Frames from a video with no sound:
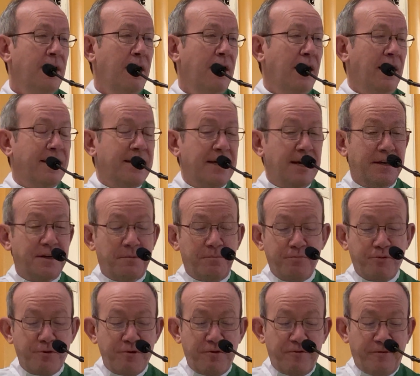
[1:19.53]
I can't
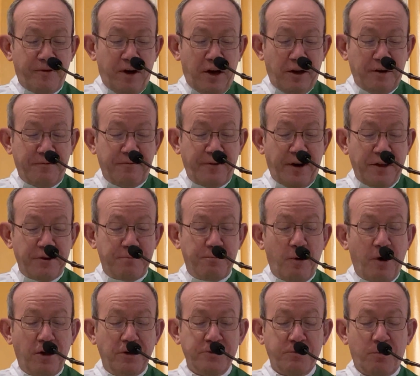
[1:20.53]
improve on Father
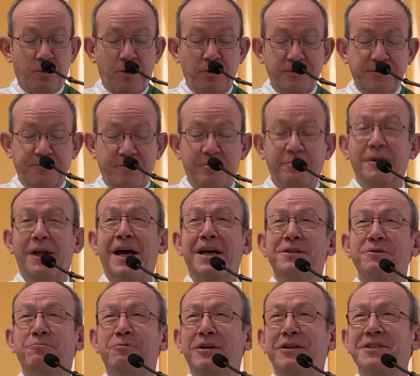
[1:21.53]
Paul's words from
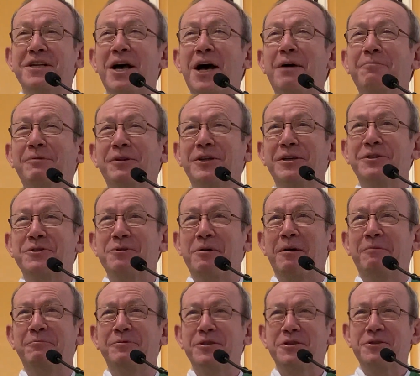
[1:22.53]
last week's homily, so
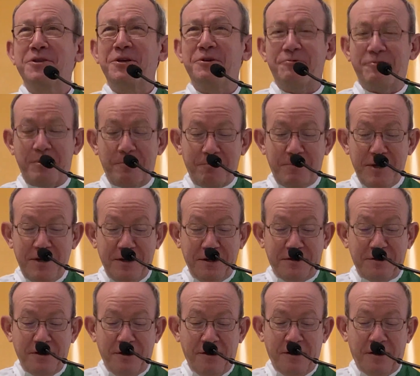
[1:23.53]
I'm just going to repeat
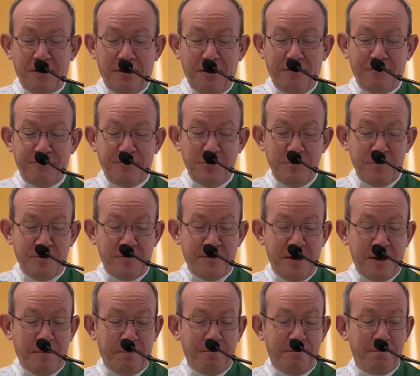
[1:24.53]
a few of
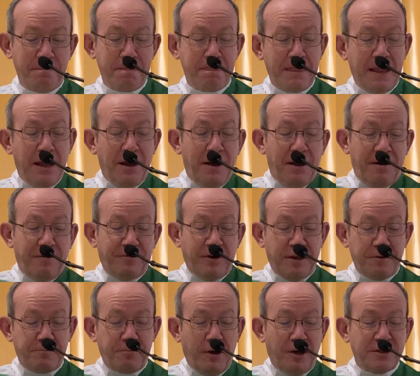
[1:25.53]
them.
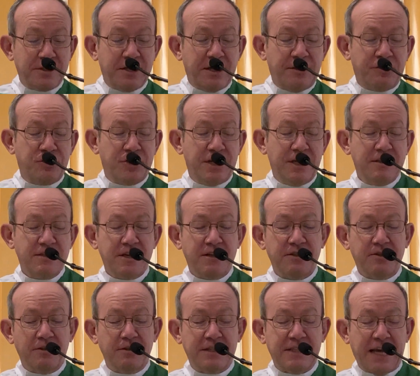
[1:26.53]
Father Paul said, Jesus
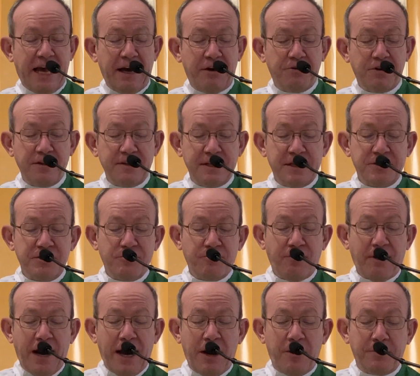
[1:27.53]
looks out on this
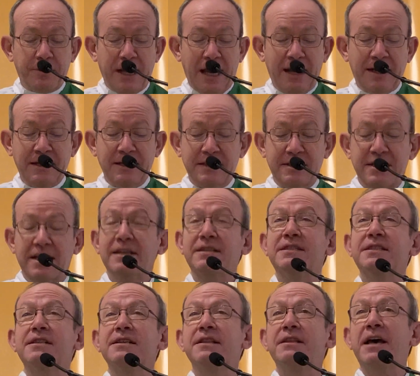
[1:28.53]
crowd and he says
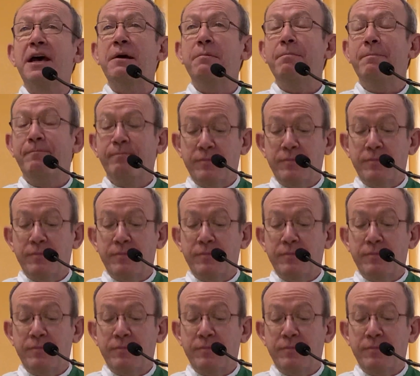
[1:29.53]
to them,